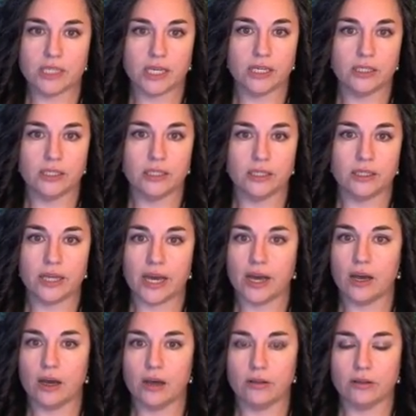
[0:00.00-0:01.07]
getting into
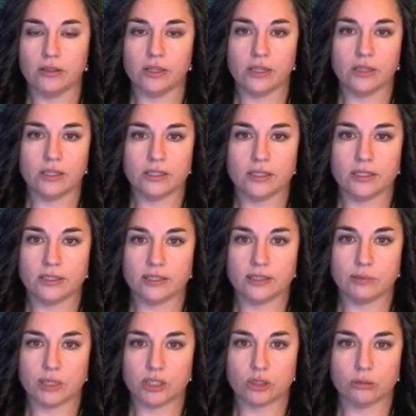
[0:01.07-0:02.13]
that other than this is a
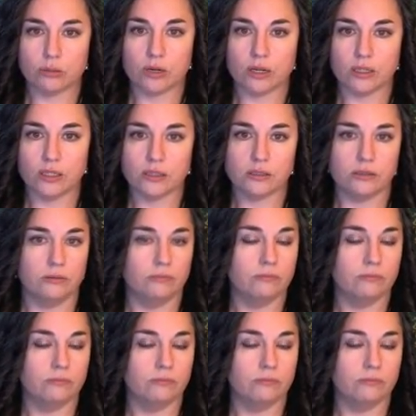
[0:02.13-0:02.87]
special product.